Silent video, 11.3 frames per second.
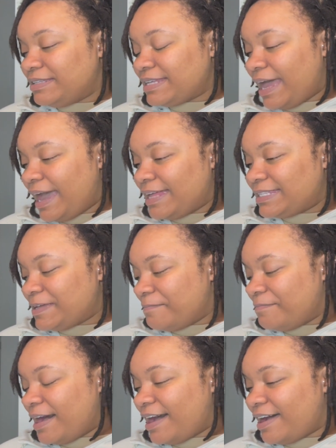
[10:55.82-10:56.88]
to add to
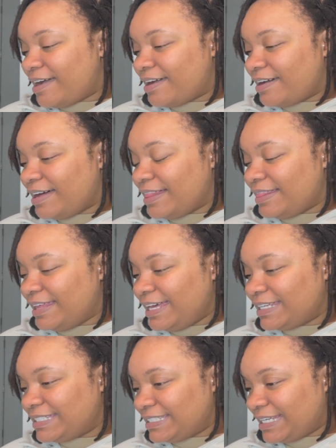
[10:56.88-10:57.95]
my
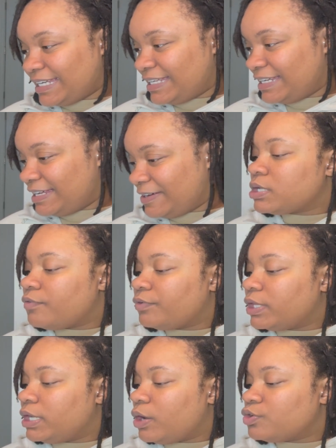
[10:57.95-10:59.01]
collection. So for
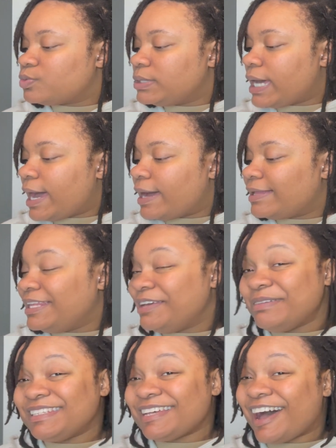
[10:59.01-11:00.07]
the notes, we got
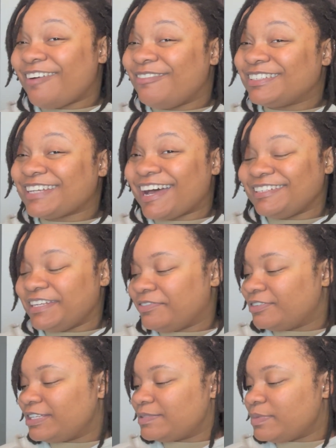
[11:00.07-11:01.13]
clementine, which I
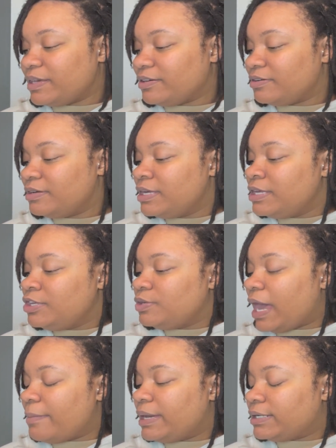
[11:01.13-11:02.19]
definitely smell. You
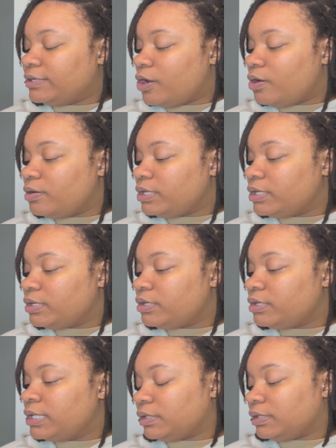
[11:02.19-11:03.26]
got magnolia,
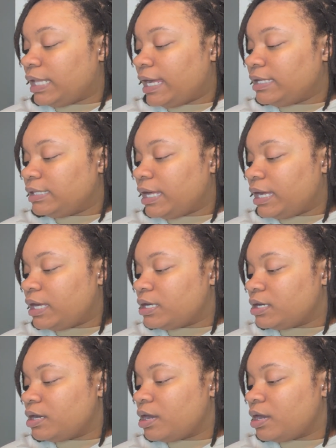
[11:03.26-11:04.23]
lang lang,